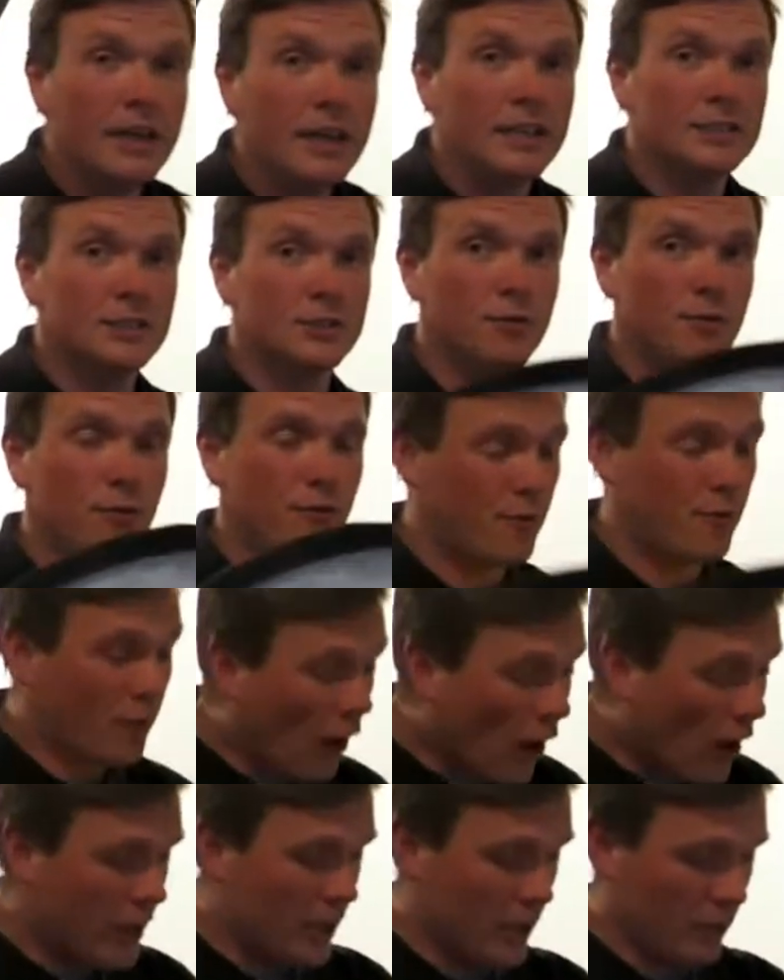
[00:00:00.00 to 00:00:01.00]
It's a
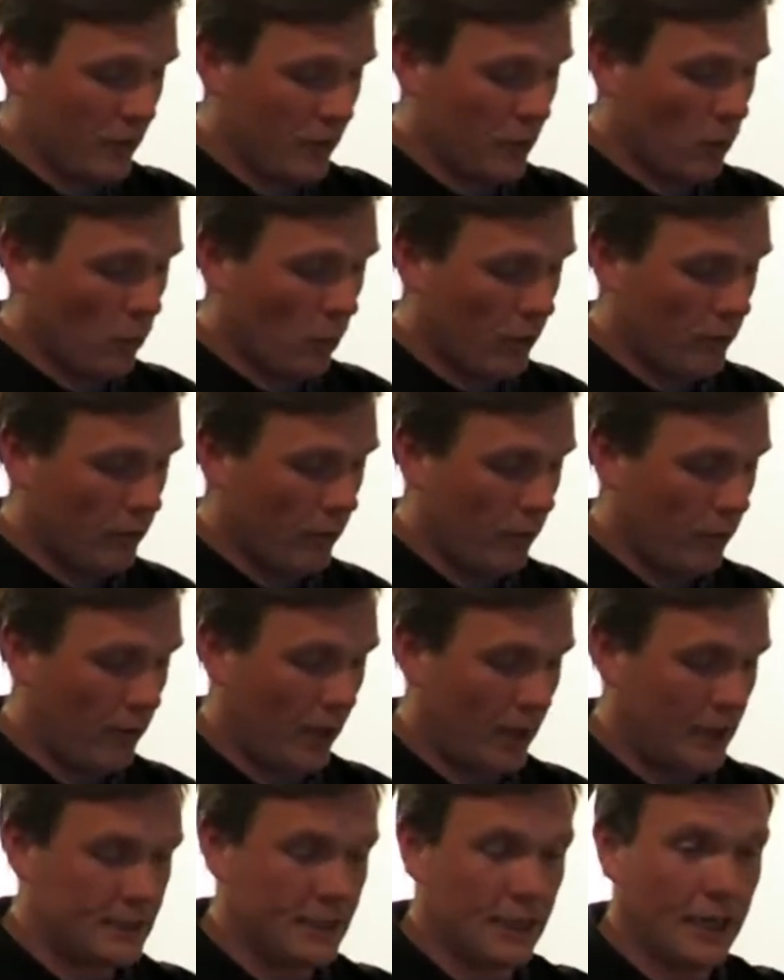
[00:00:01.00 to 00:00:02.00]
5-in-1
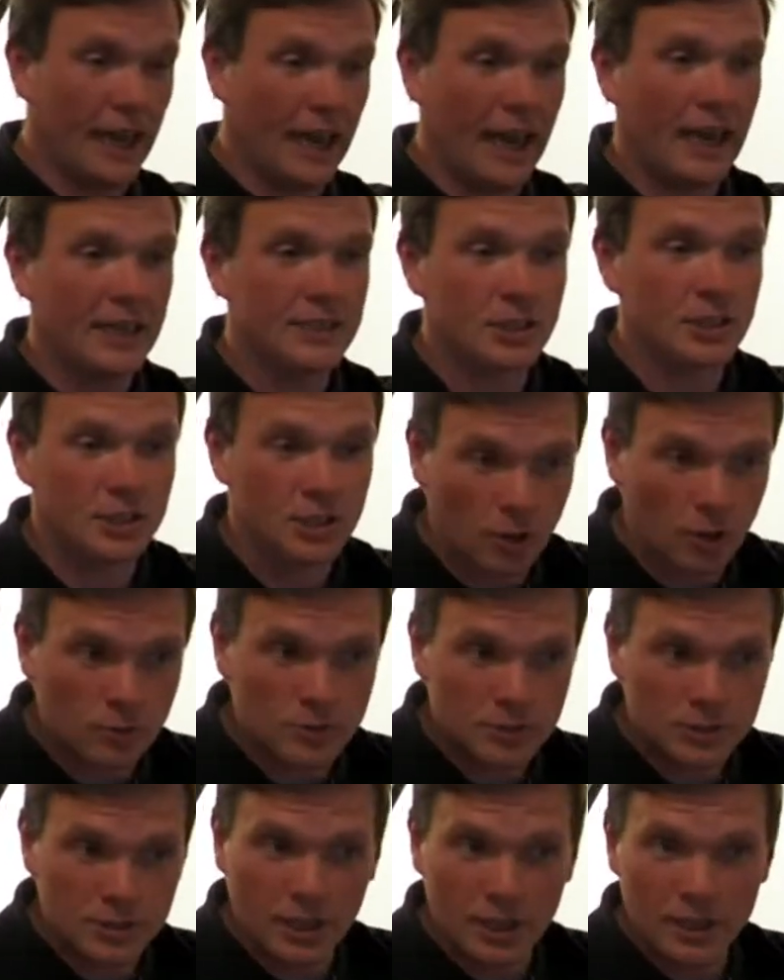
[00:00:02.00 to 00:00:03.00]
reflector. It has a
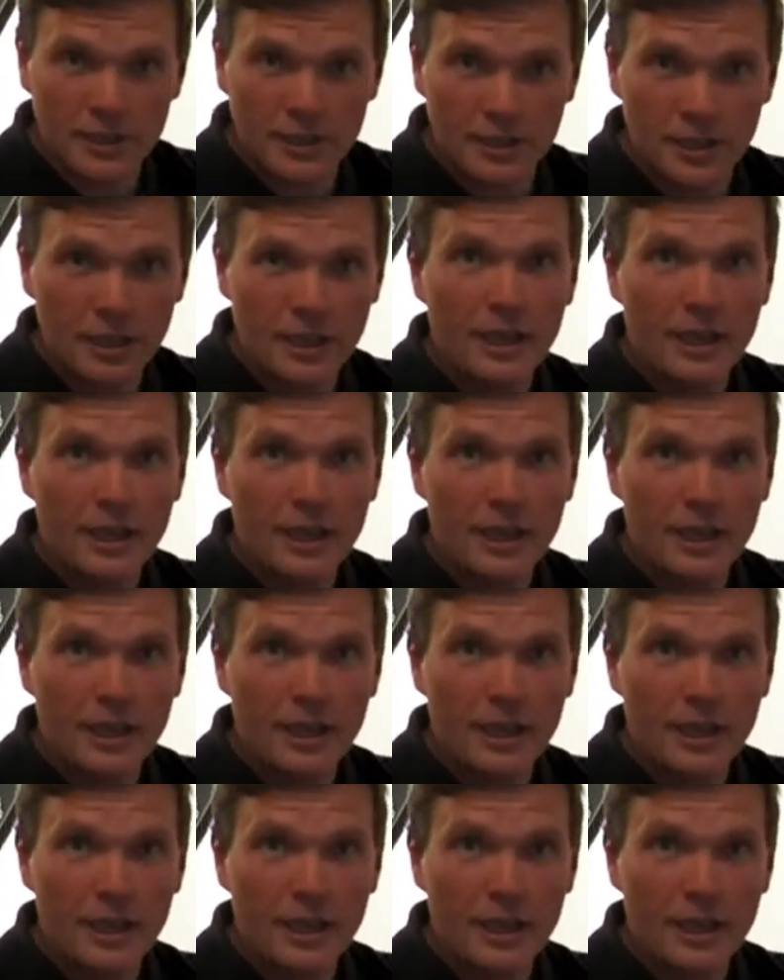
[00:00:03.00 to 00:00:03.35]
gold side.